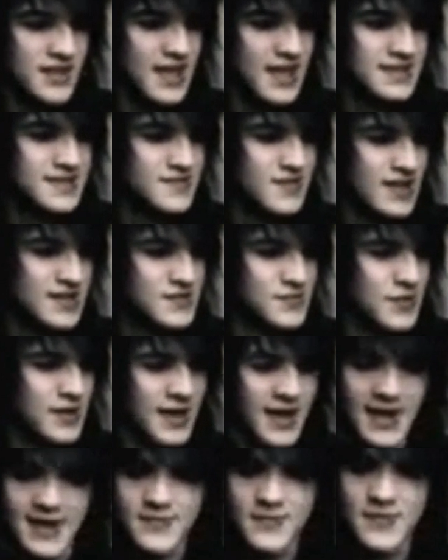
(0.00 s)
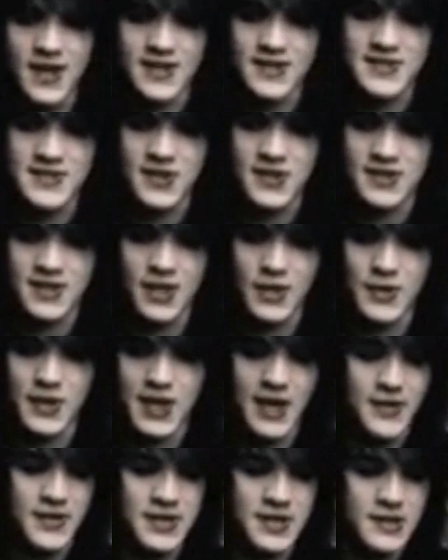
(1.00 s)
That's where I start to go
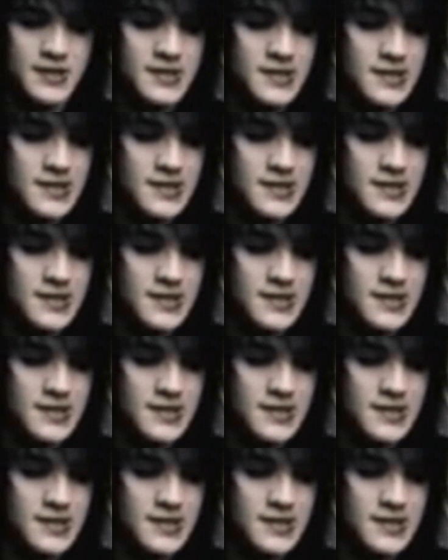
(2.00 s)
down.